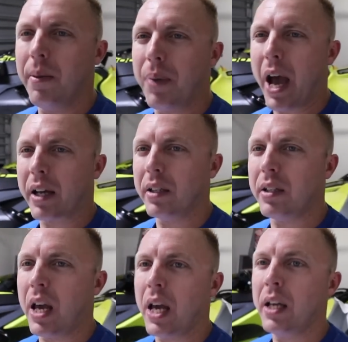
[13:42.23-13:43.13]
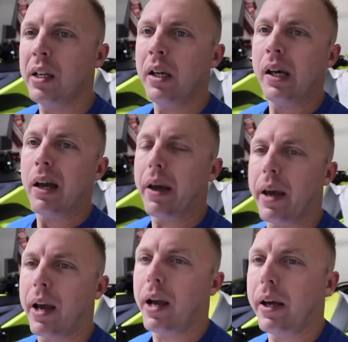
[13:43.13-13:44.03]
back in the day.
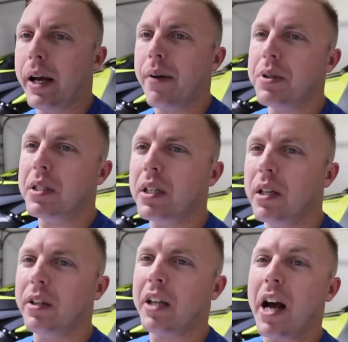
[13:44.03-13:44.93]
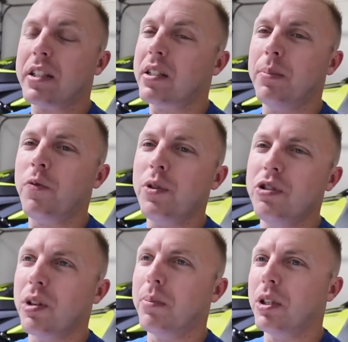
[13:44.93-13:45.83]
And I was thinking of that, some
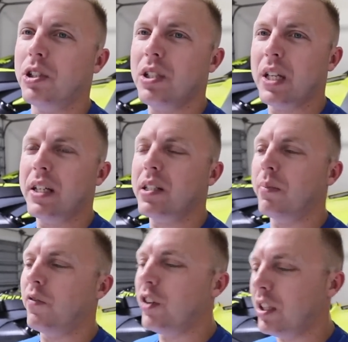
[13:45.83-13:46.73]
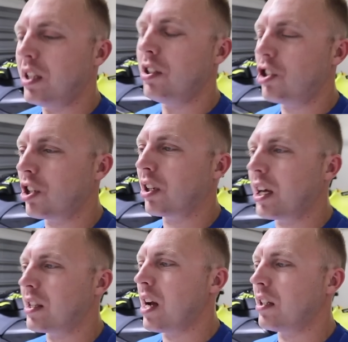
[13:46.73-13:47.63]
future merch is like some vintage shirt
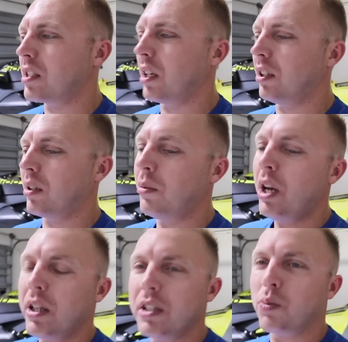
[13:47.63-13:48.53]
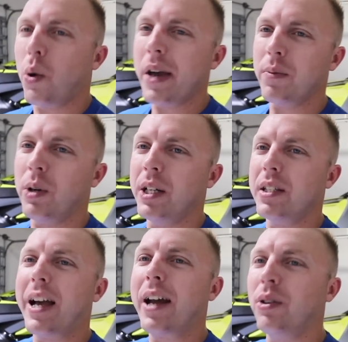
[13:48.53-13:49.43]
like that and selling them. These white
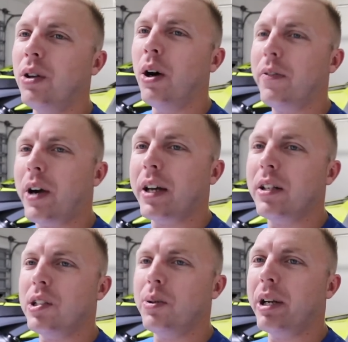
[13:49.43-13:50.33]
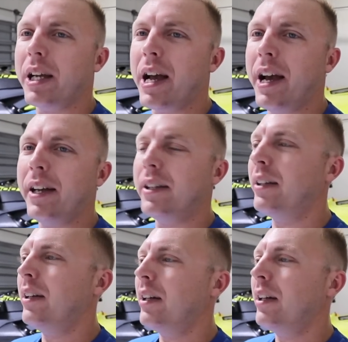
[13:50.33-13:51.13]
ones, I don't know if I'm gonna do it again,